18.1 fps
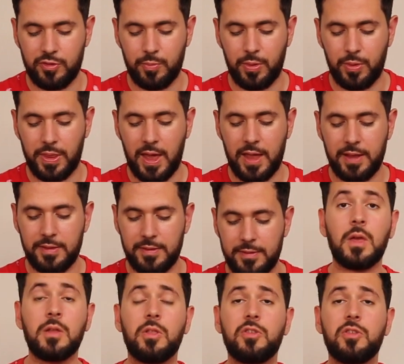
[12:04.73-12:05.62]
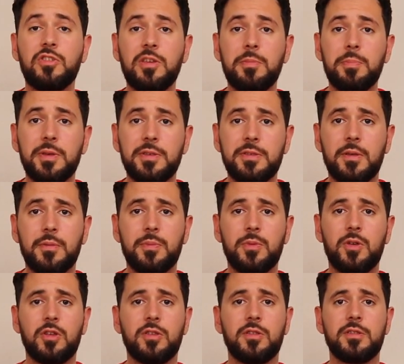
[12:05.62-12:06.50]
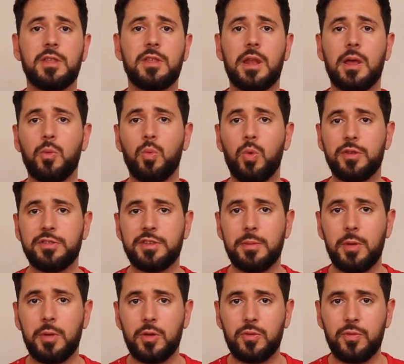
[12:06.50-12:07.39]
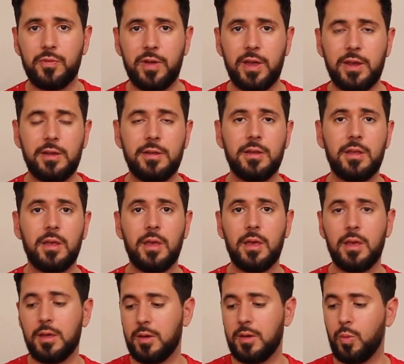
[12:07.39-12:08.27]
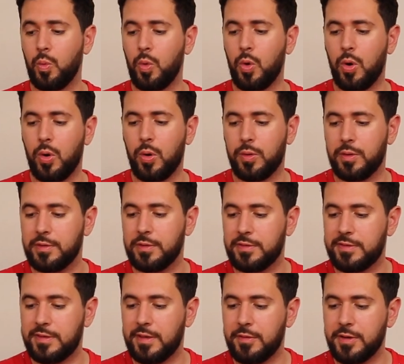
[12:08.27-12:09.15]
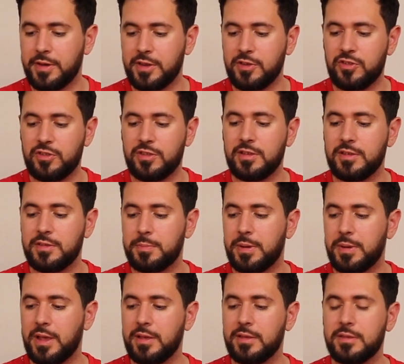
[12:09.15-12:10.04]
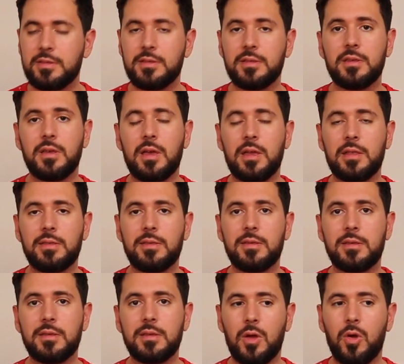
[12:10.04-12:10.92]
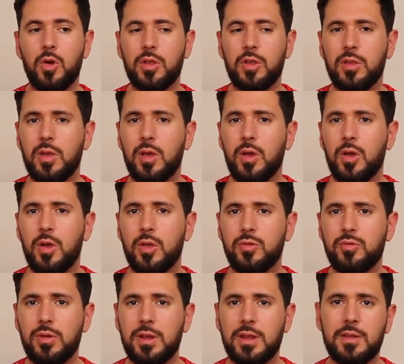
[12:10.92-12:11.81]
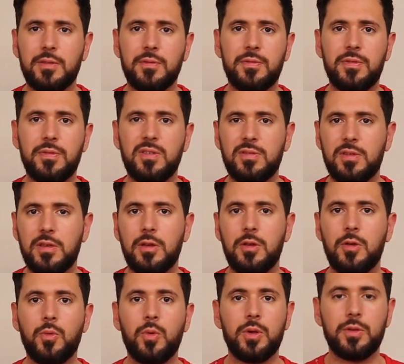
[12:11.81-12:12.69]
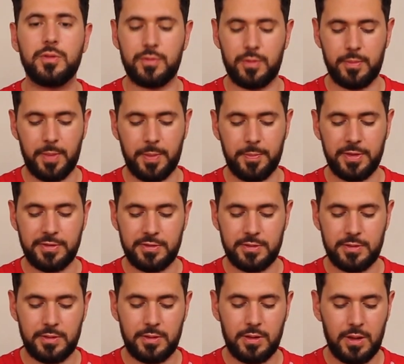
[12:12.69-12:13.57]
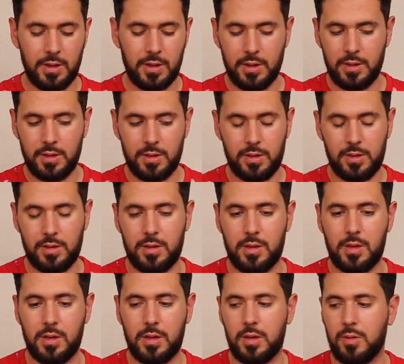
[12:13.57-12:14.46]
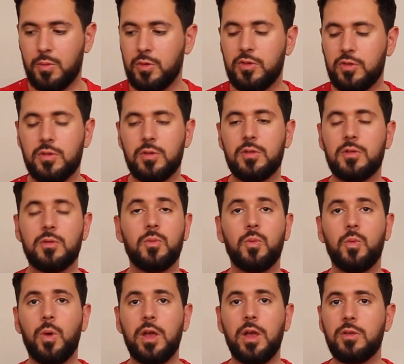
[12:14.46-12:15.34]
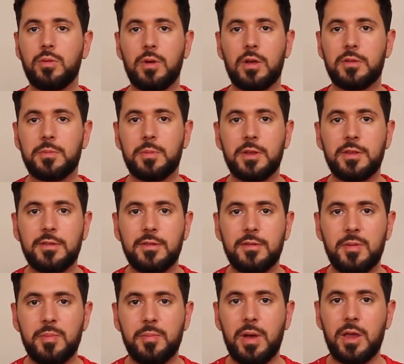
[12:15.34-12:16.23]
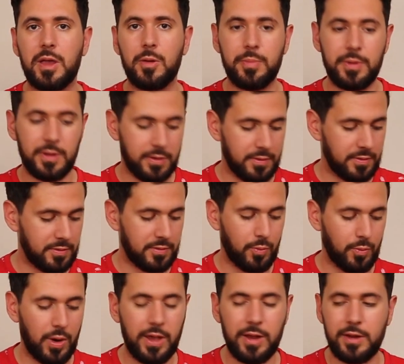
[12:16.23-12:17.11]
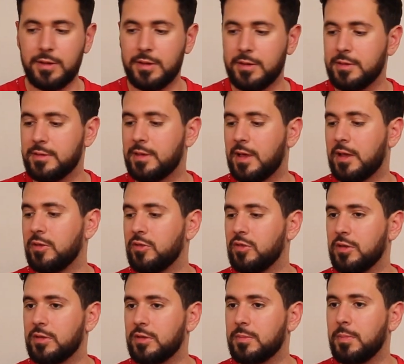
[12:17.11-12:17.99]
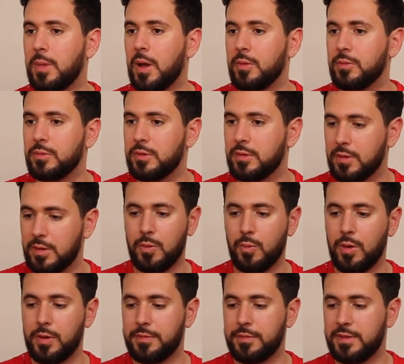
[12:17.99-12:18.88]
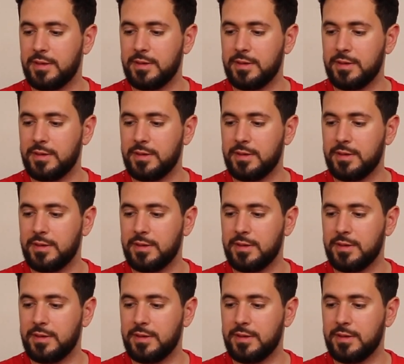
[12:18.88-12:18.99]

job with that. The cheapest options that I was able to find were 7-inch displays at around 150 euros from Amazon, which is way too expensive in my opinion. So what I did is I just bought one of